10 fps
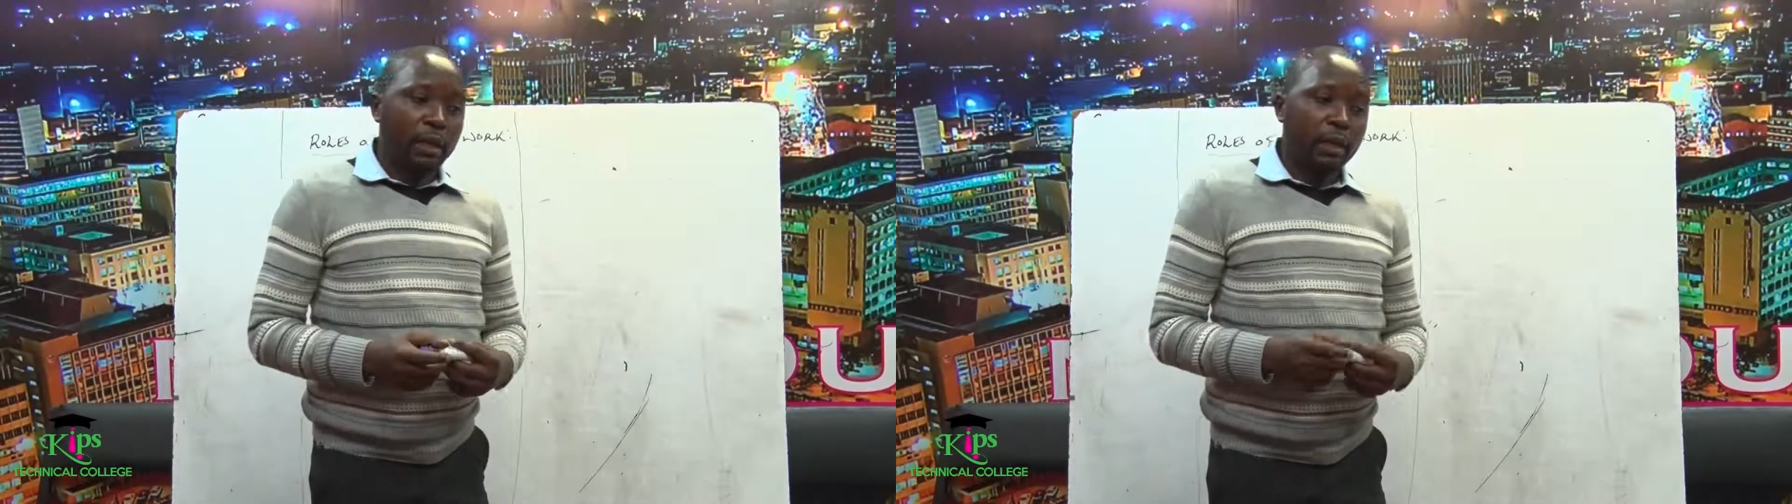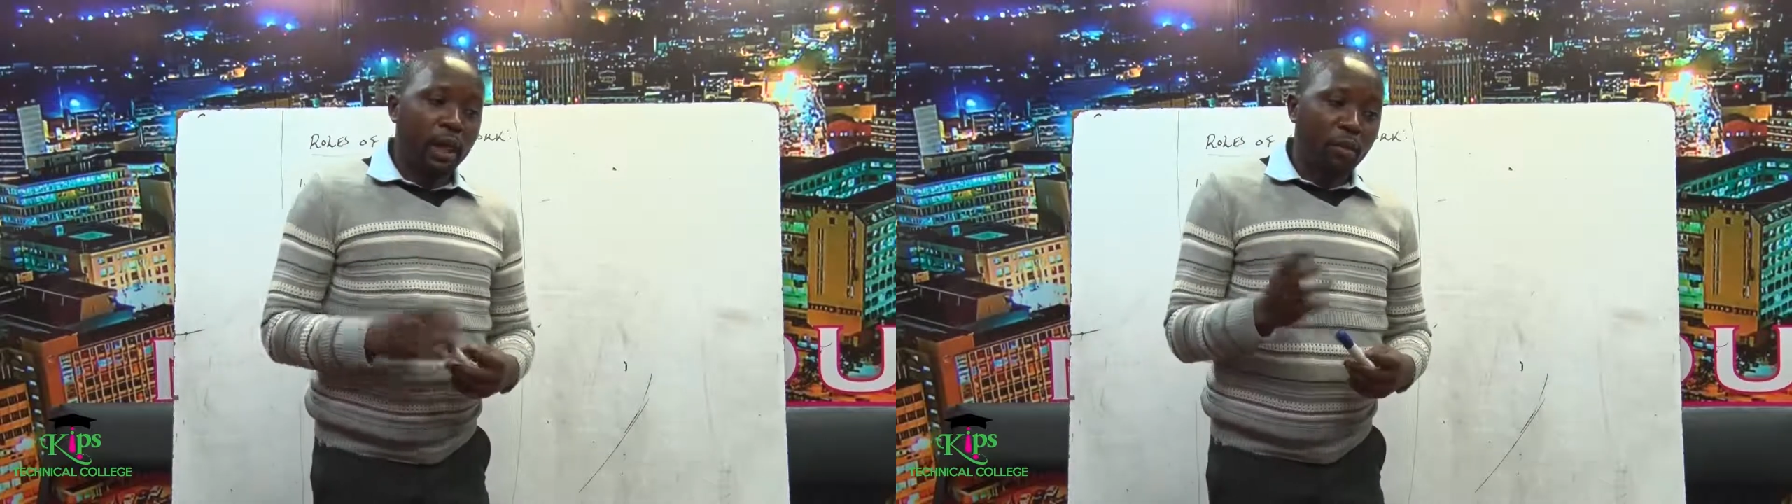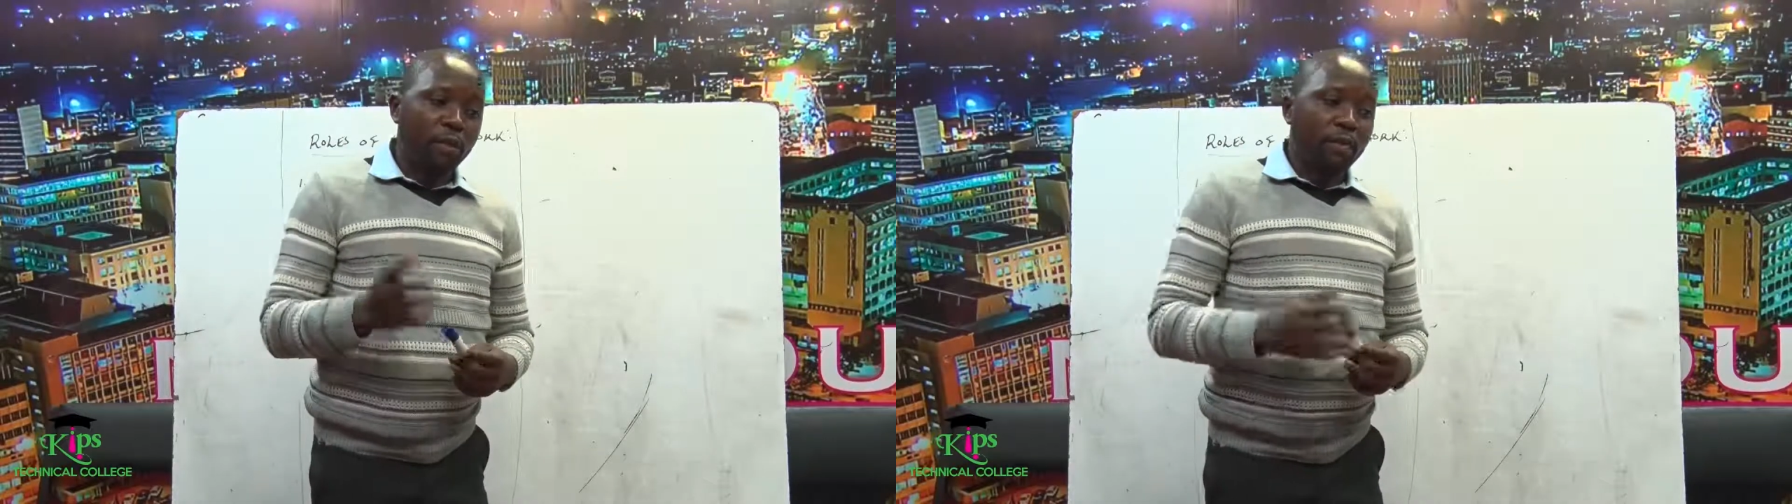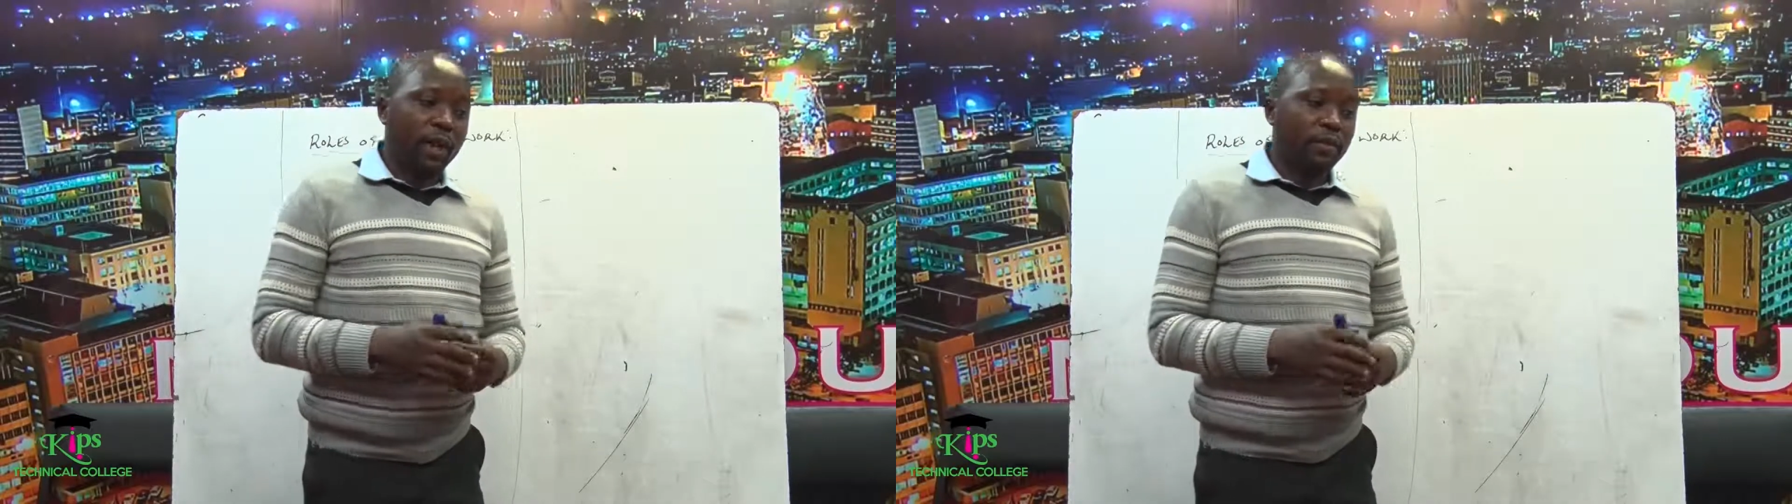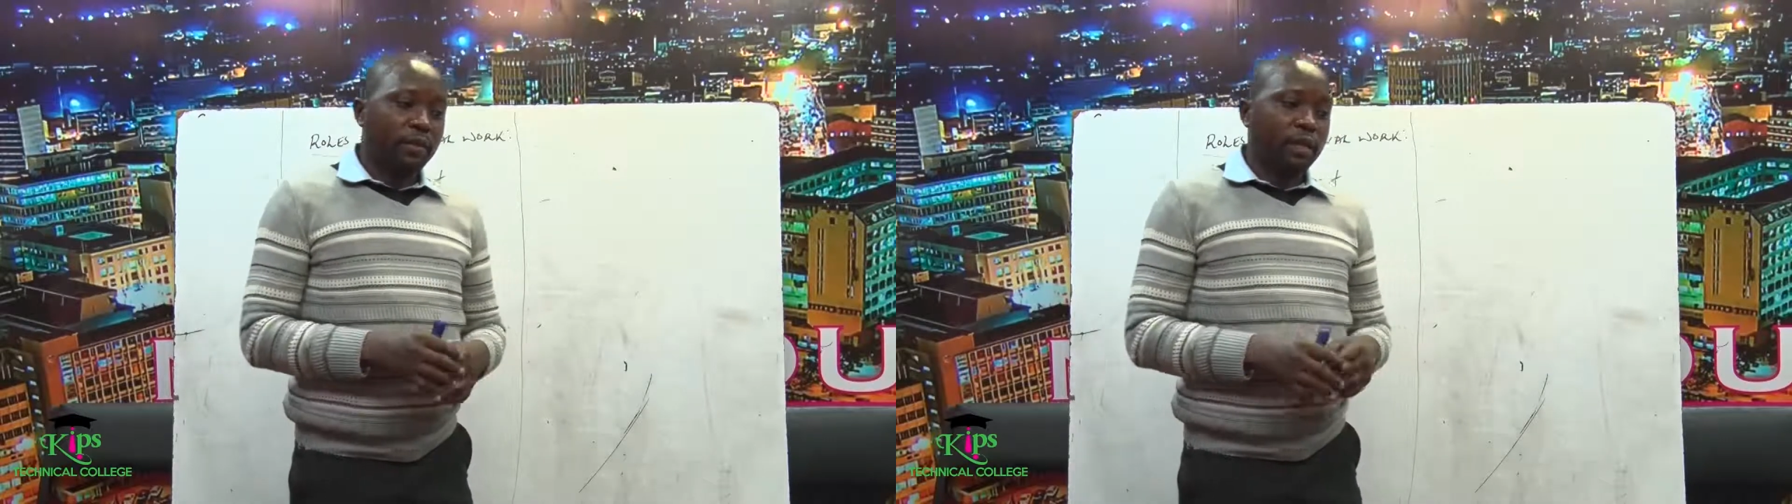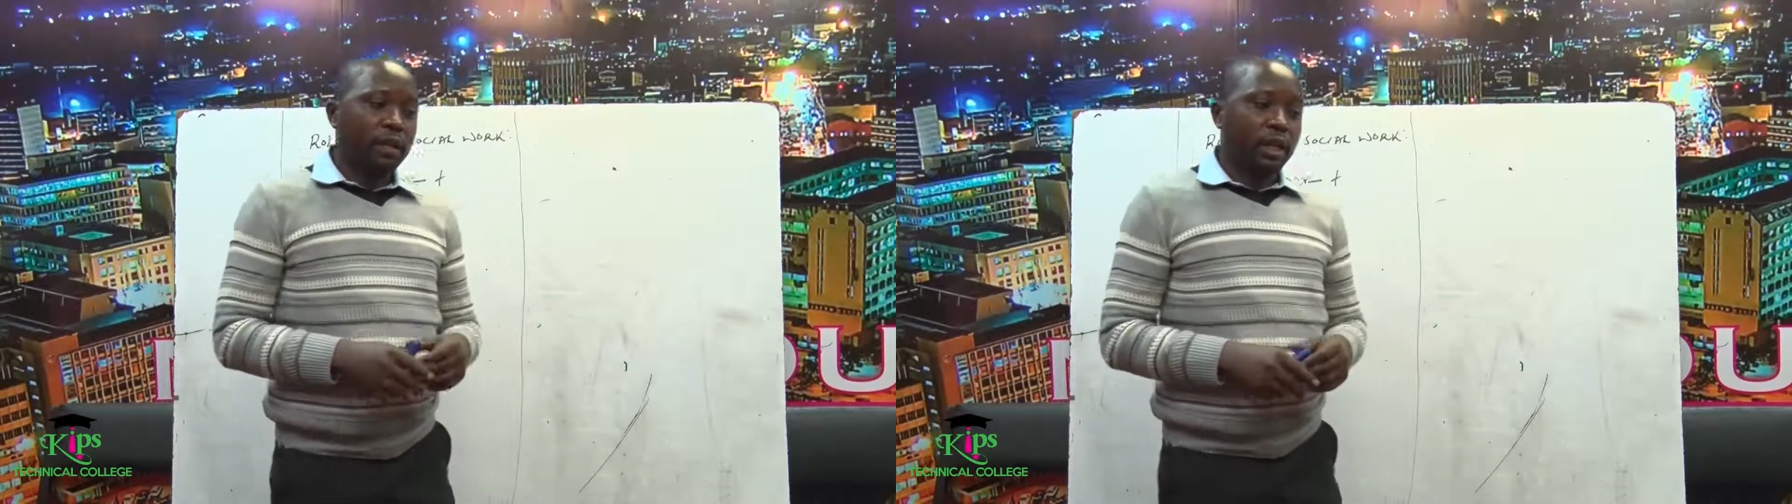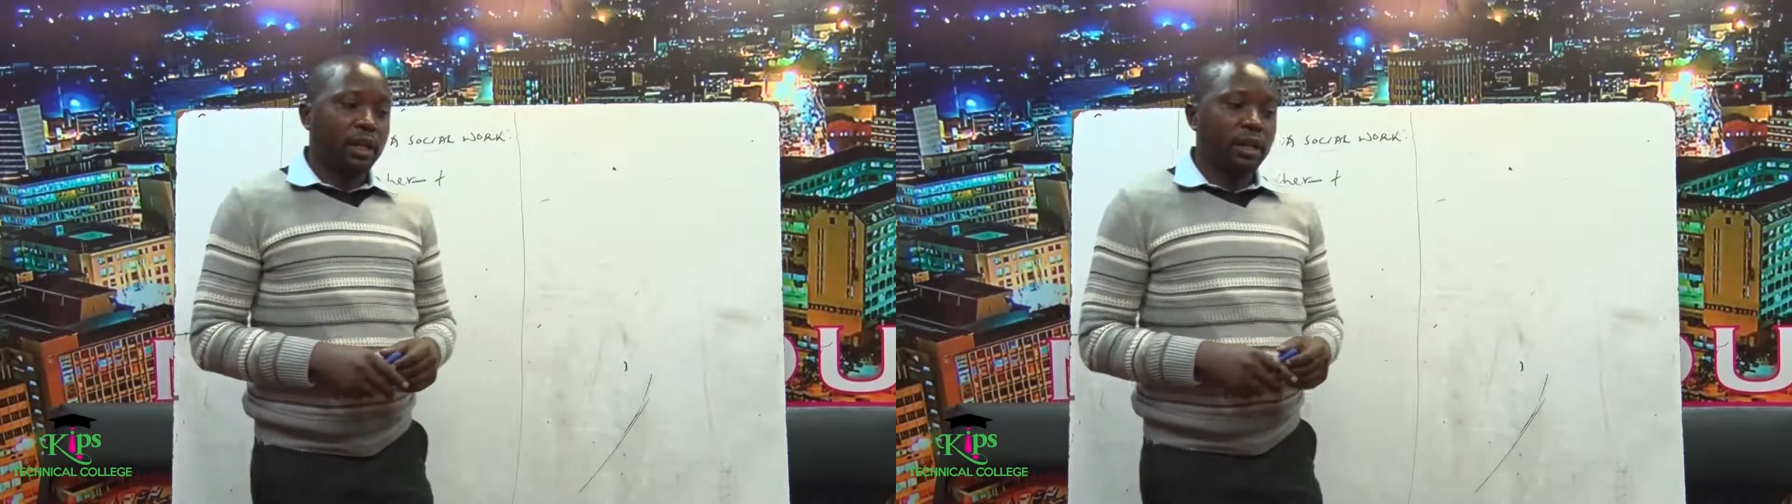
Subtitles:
Number five is